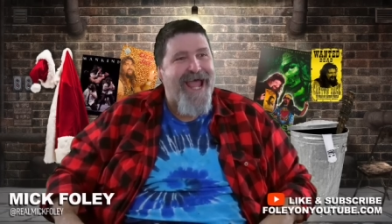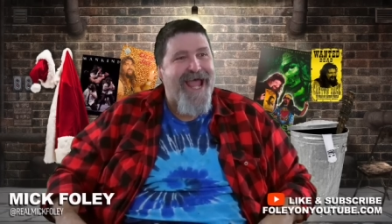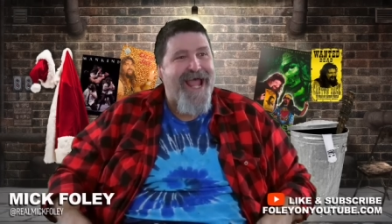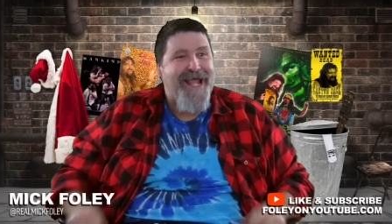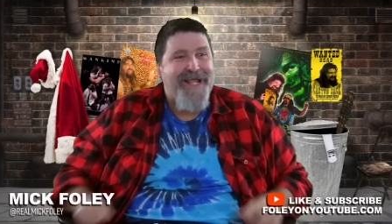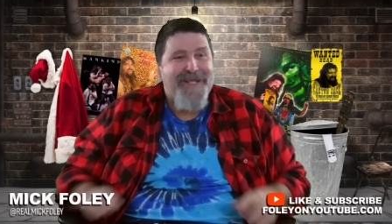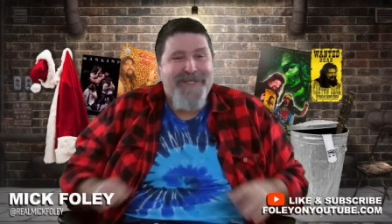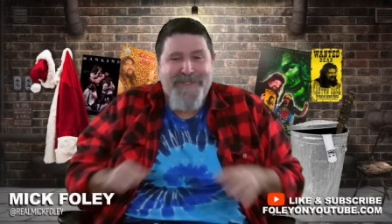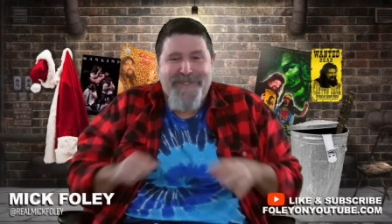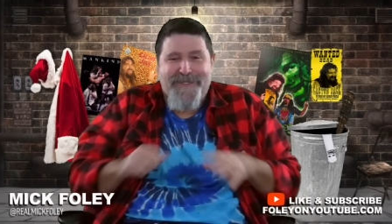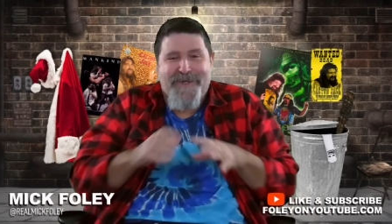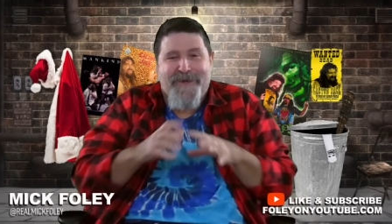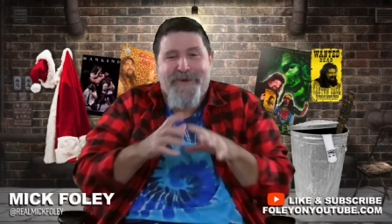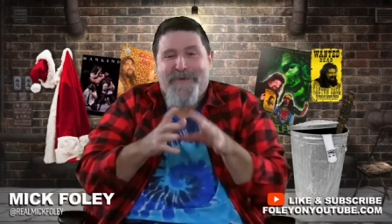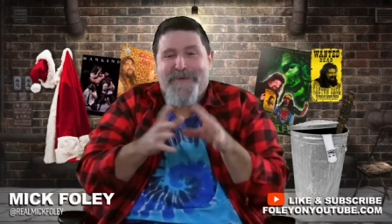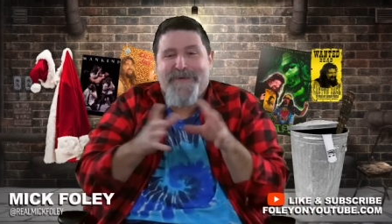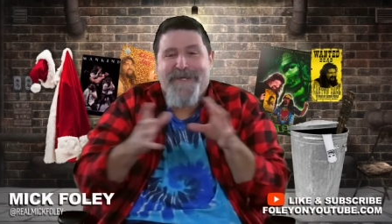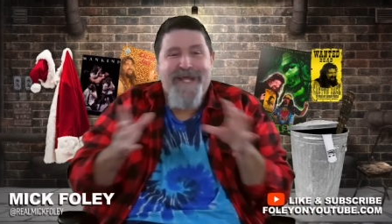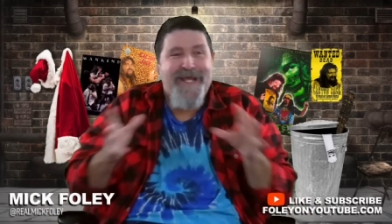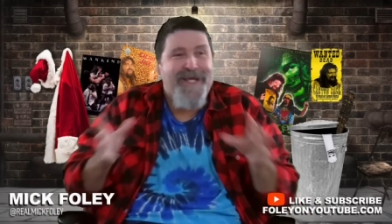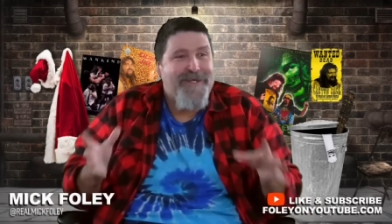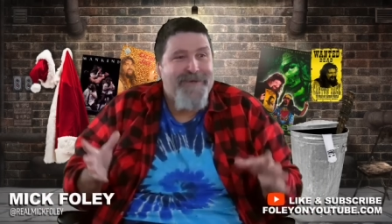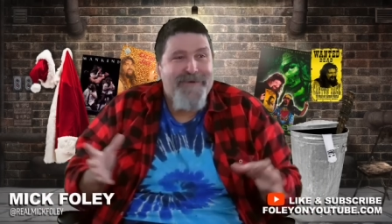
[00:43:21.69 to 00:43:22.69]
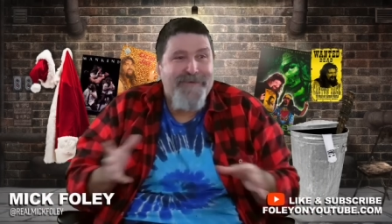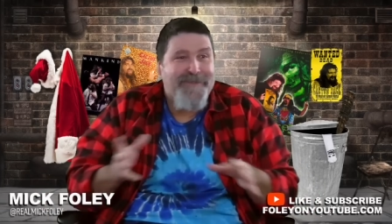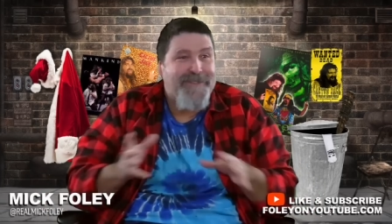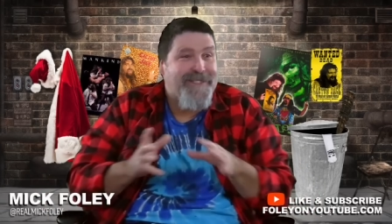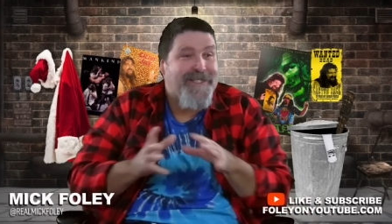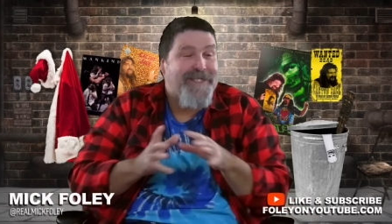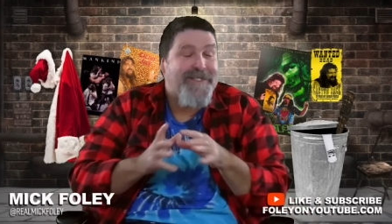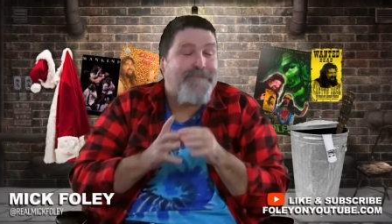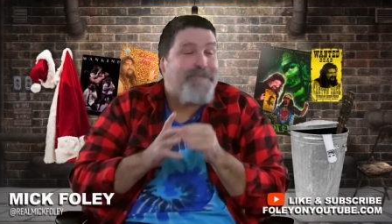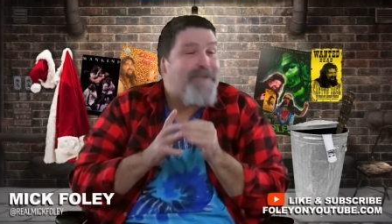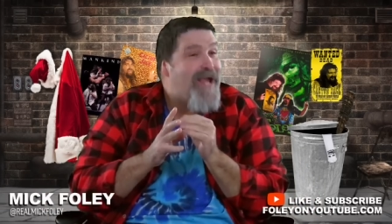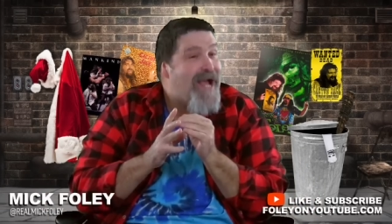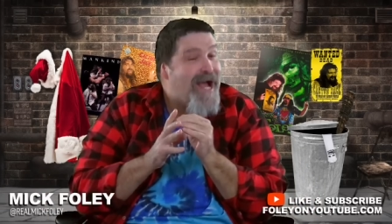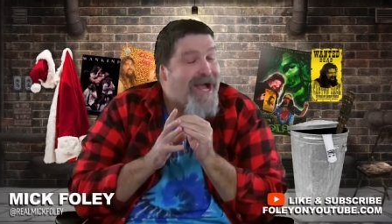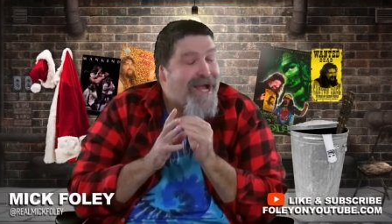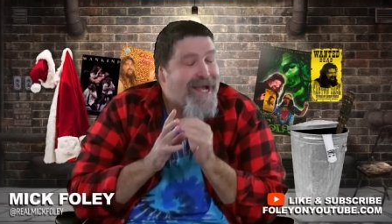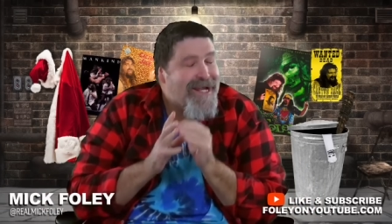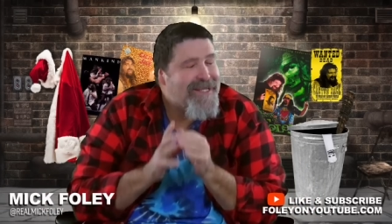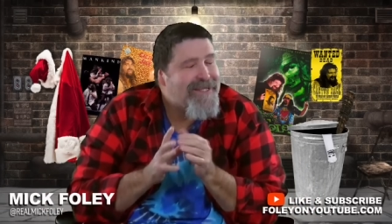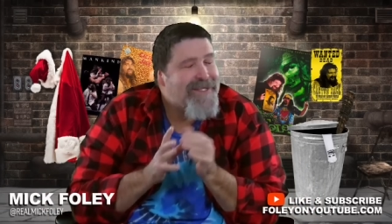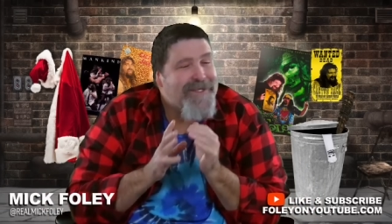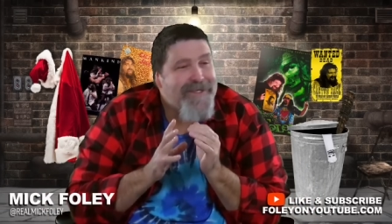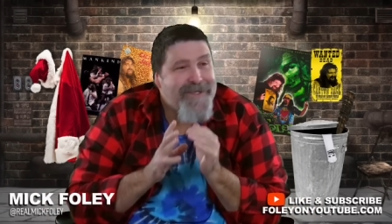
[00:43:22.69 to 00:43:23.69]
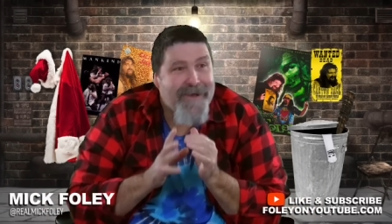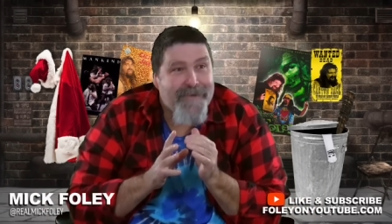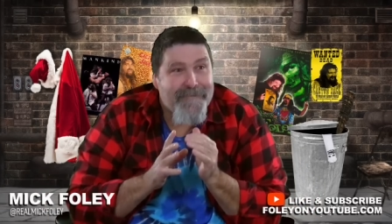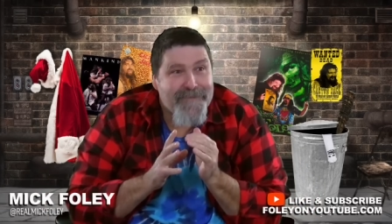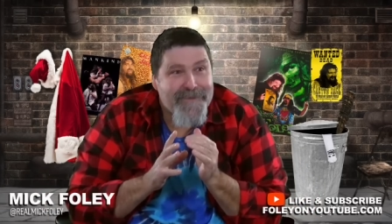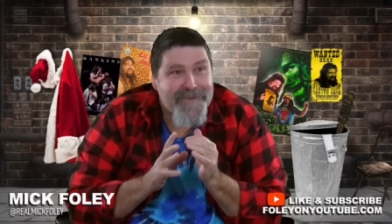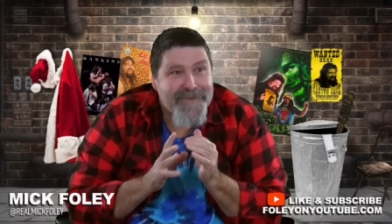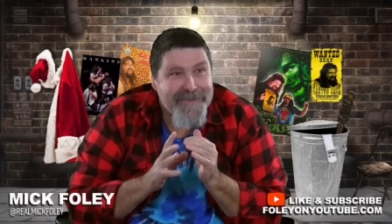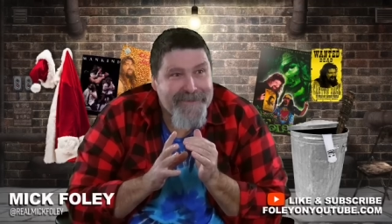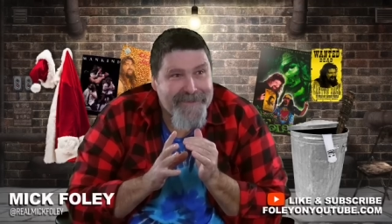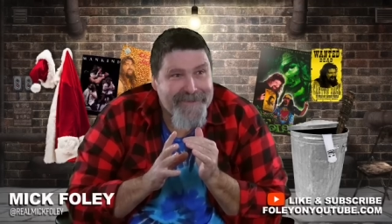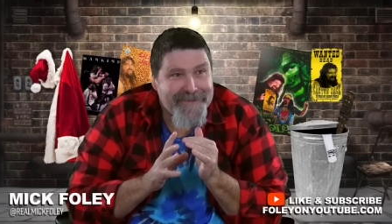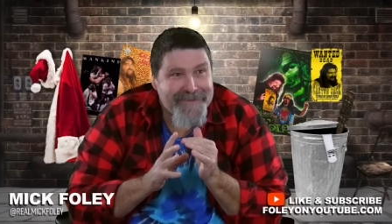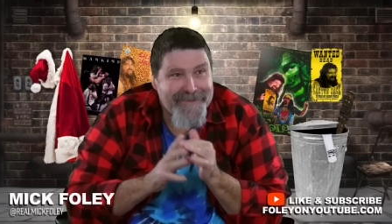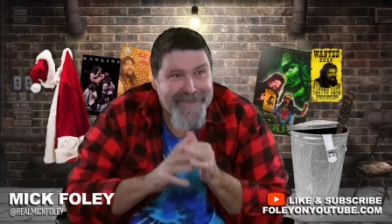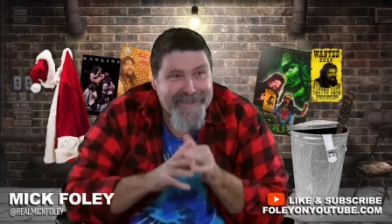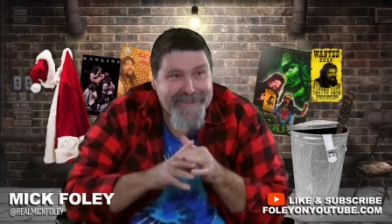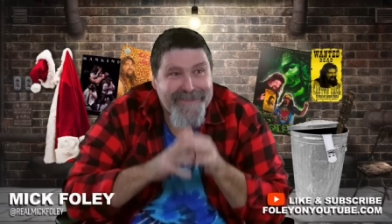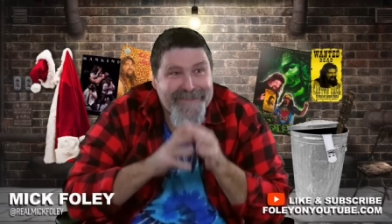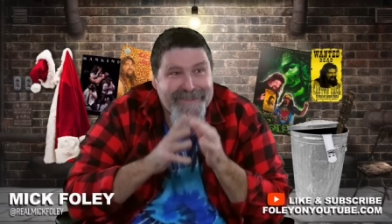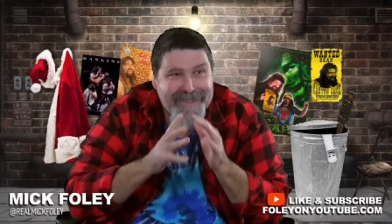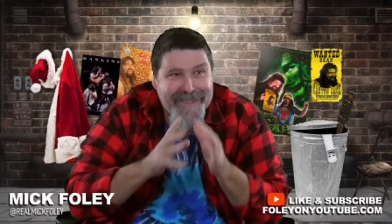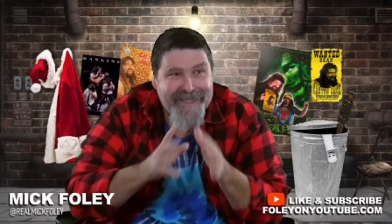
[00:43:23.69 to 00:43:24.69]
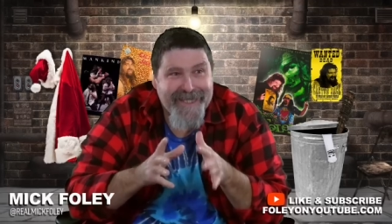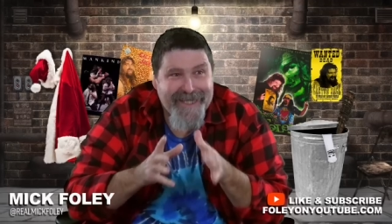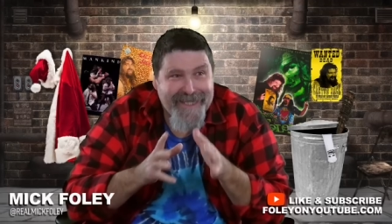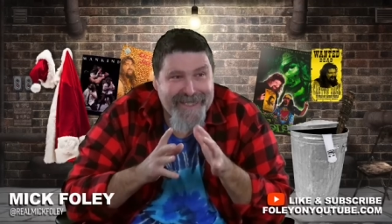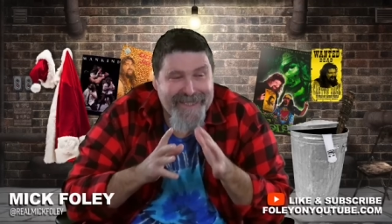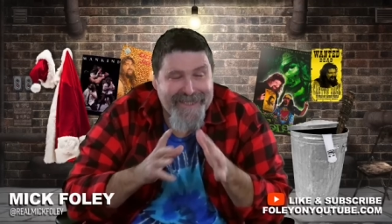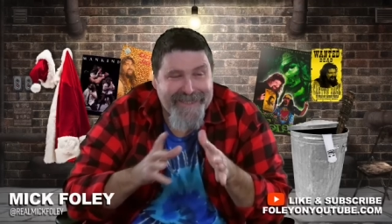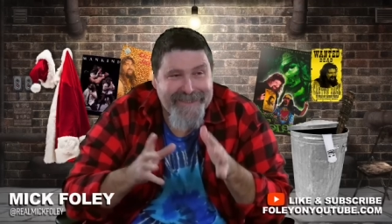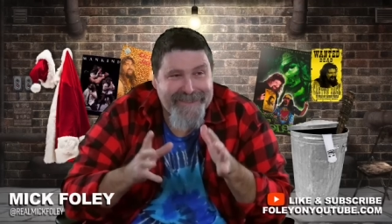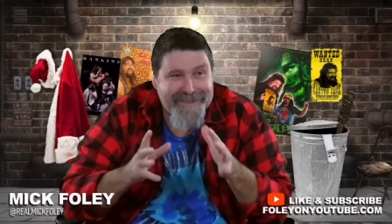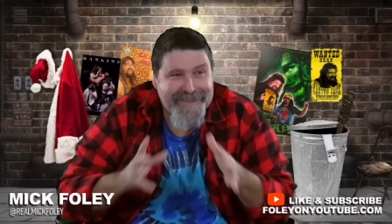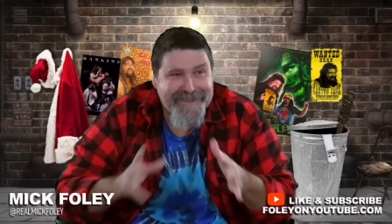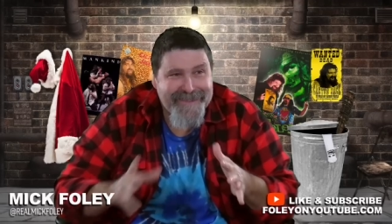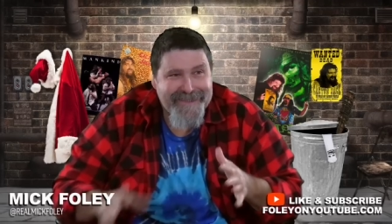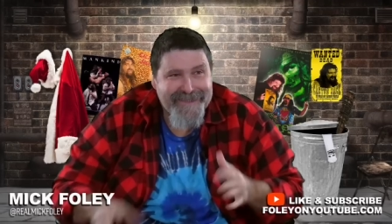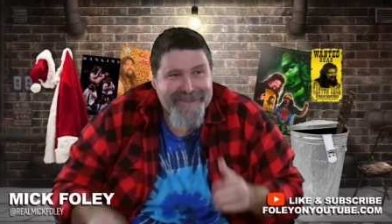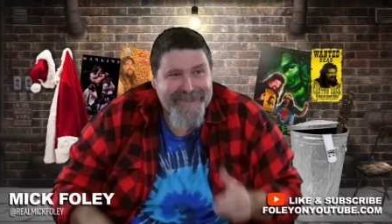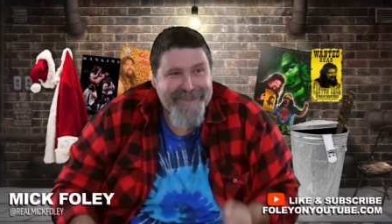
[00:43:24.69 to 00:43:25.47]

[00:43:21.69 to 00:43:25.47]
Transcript: And so Nick Nolte is behind the dumpster listening in,